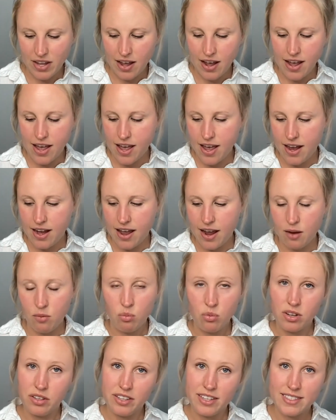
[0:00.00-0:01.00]
And
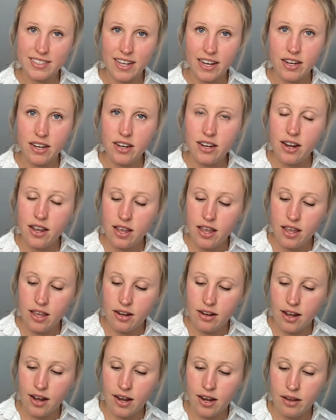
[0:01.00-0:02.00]
I'm really excited,
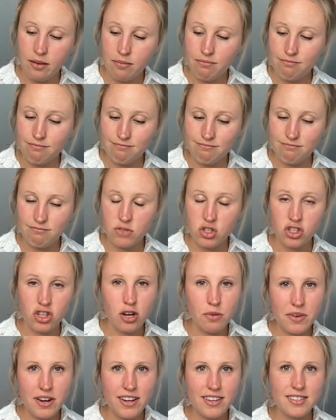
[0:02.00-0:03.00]
and I'm
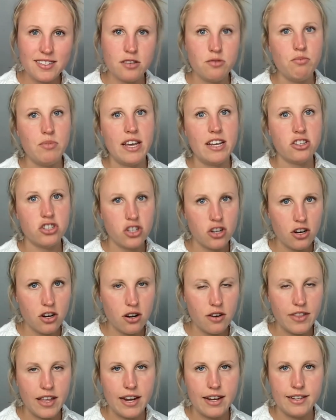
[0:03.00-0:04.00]
determined to make
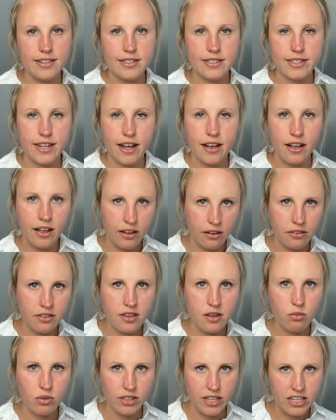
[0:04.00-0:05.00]
sure that it is a
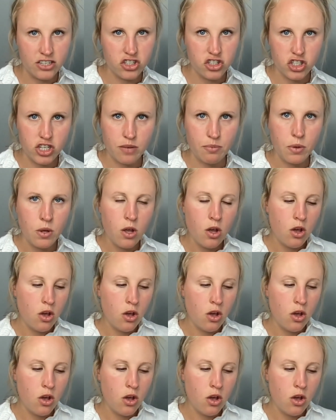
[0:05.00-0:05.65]
healthy relationship